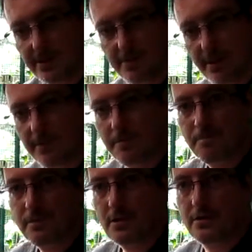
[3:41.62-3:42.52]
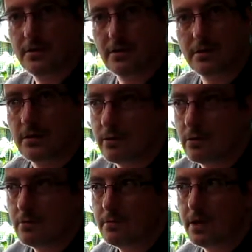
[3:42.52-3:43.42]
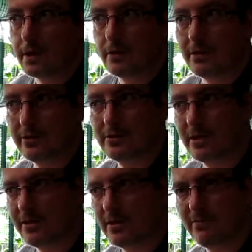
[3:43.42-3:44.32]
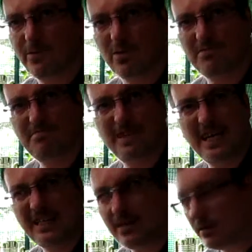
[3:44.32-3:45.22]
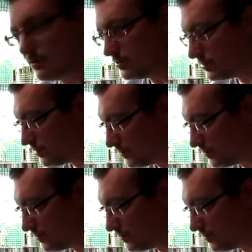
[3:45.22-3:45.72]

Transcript: mat at the end of the year on clearance, I think for $8.